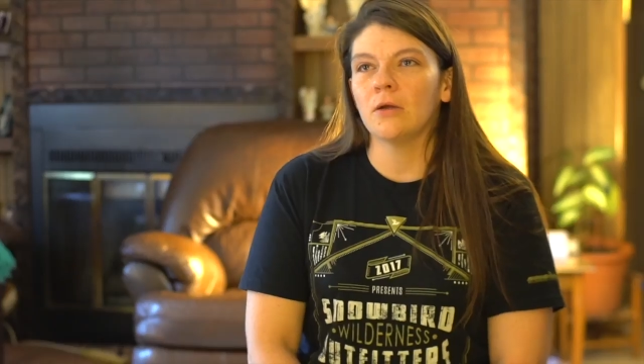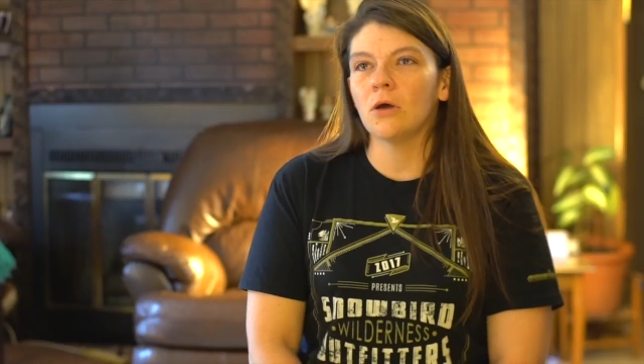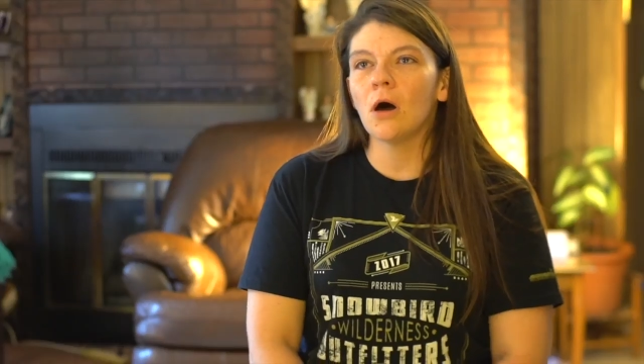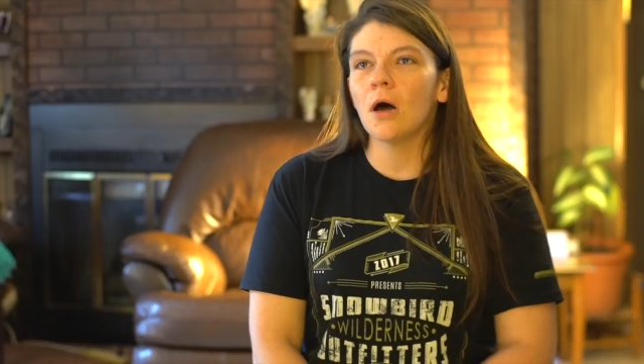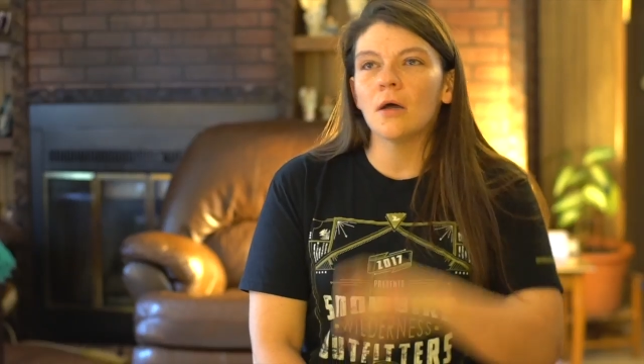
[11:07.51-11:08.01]

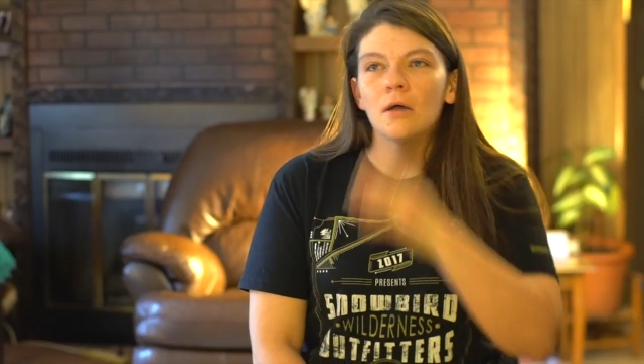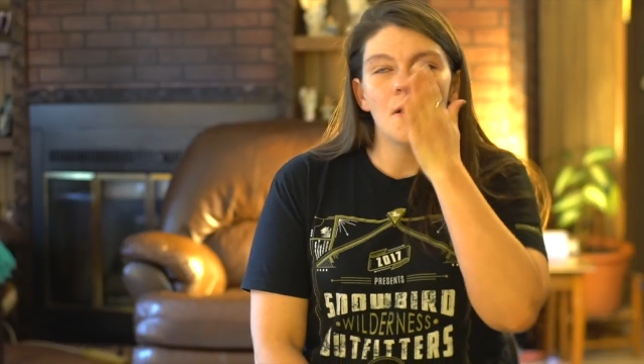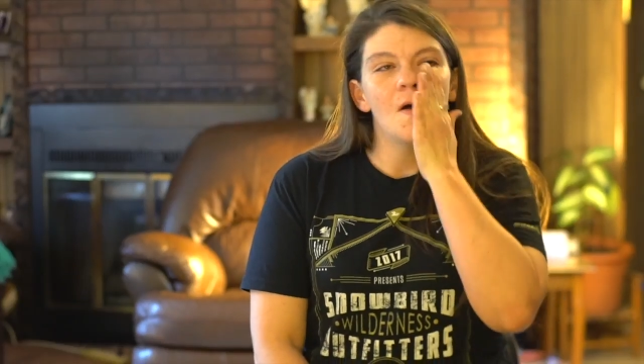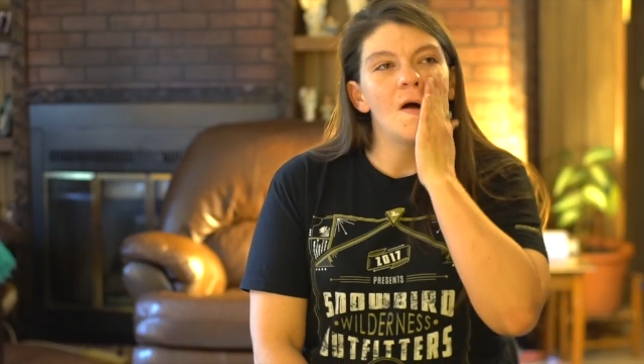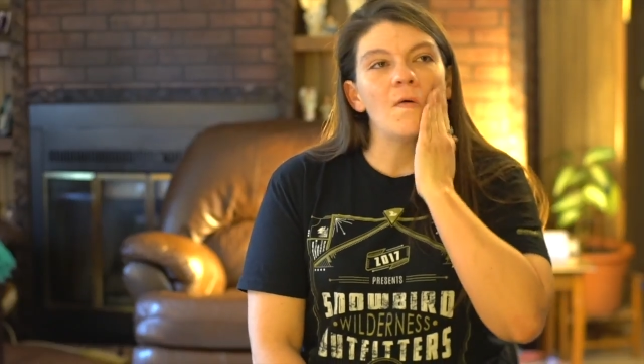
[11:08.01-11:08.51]
not
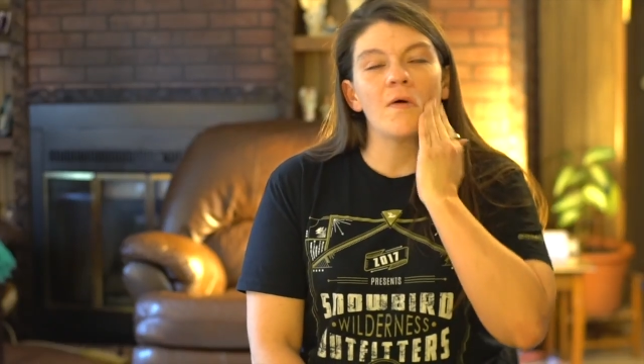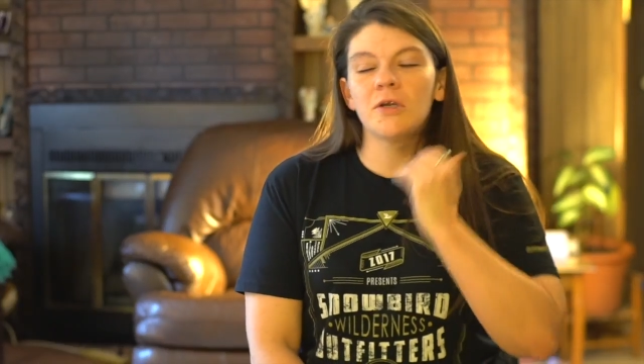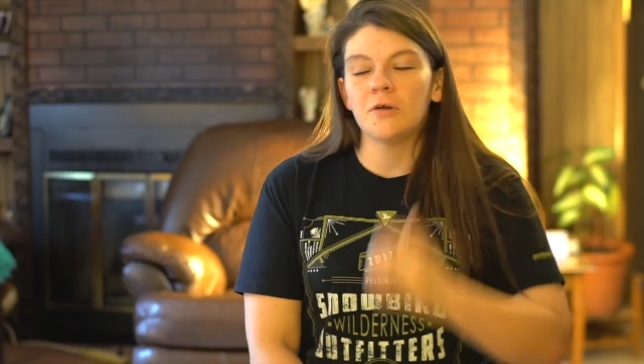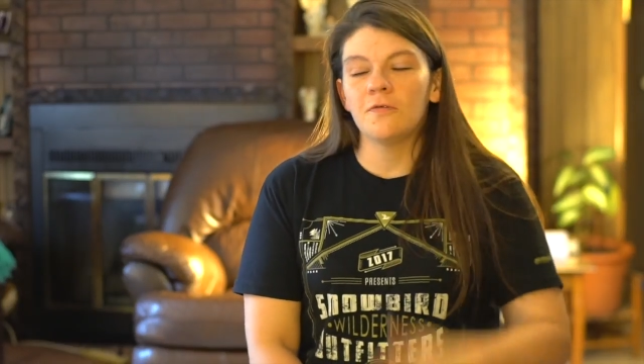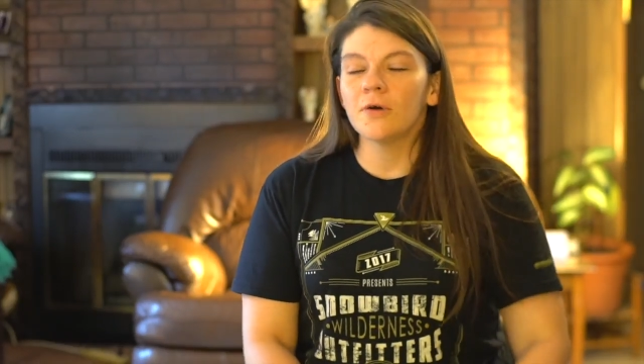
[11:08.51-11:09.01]

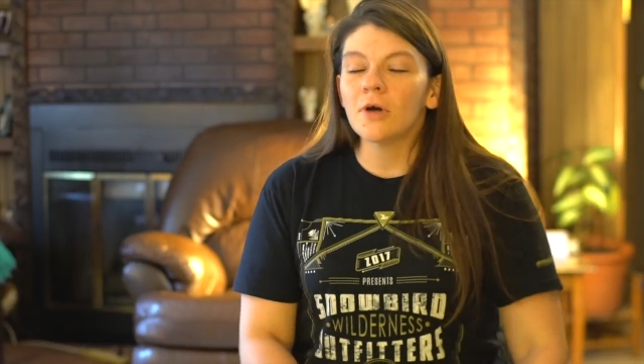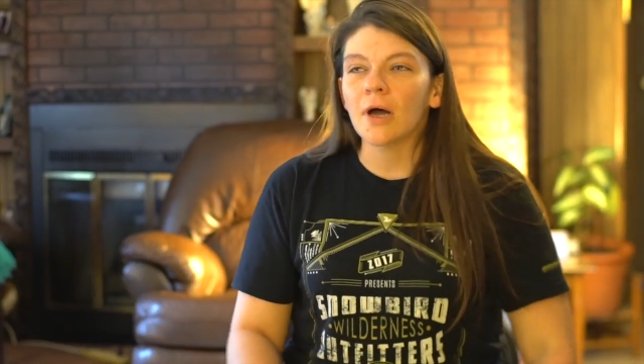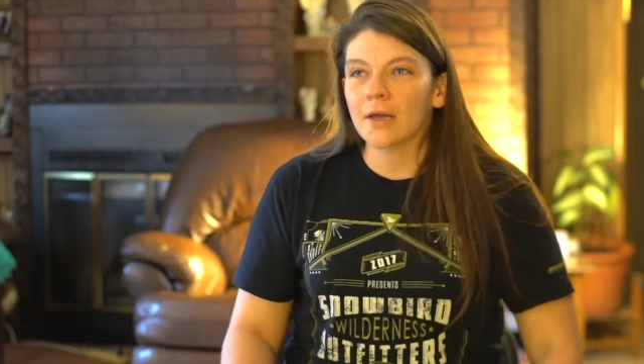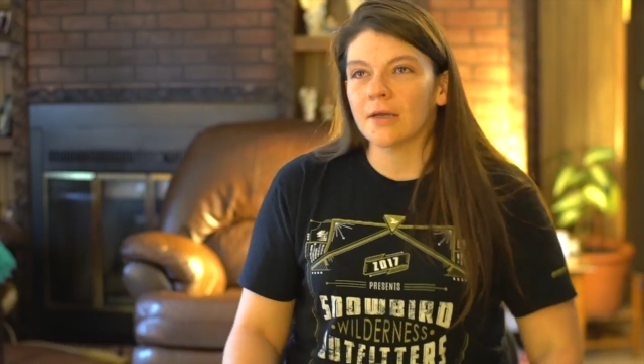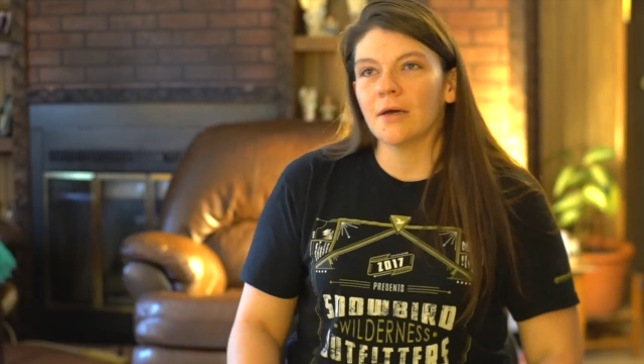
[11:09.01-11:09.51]
when you feel
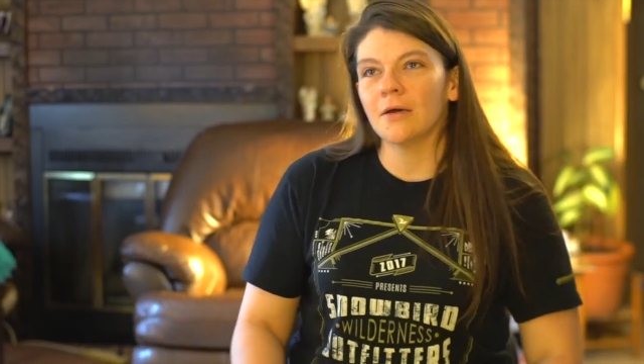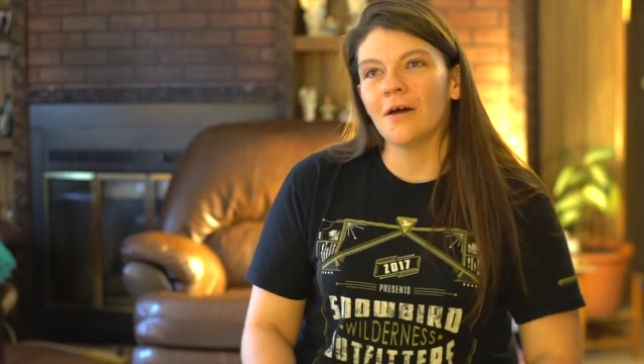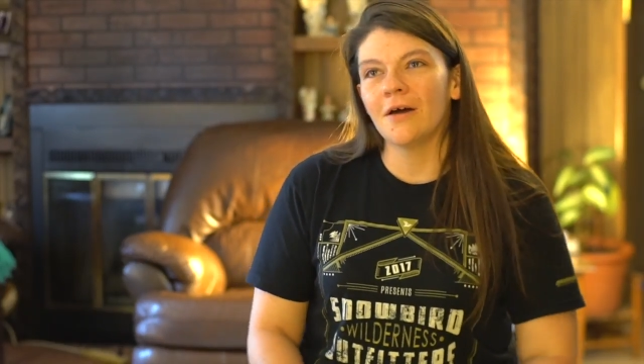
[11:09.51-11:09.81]
like it.